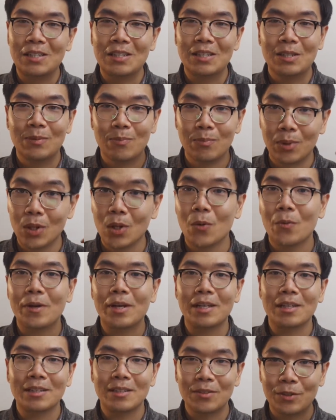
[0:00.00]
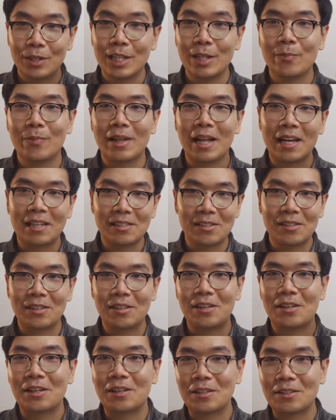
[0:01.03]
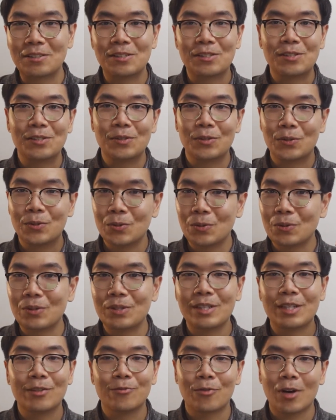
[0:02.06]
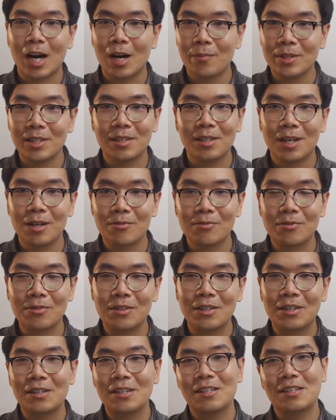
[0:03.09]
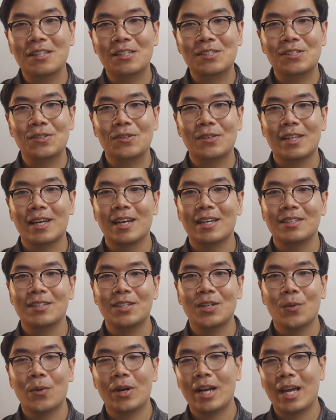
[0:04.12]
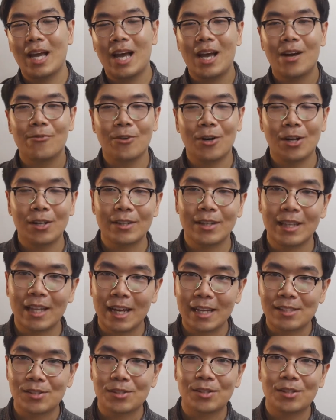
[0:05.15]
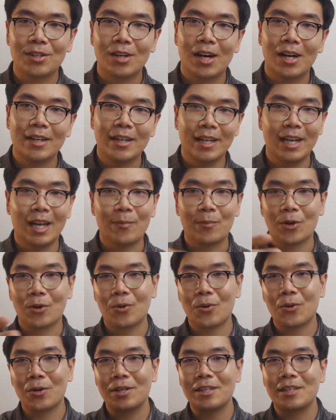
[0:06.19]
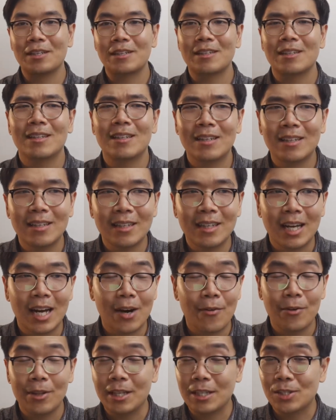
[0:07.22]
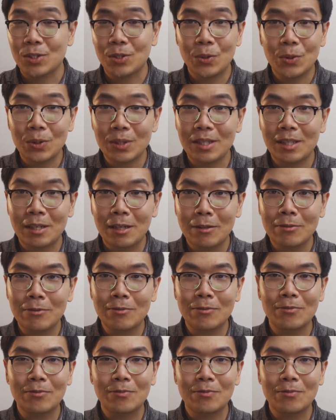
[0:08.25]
blowing, really blasting here just to cool the environment enough so that, you know, when I have all the lights turned on and I'm recording, everything's cool enough.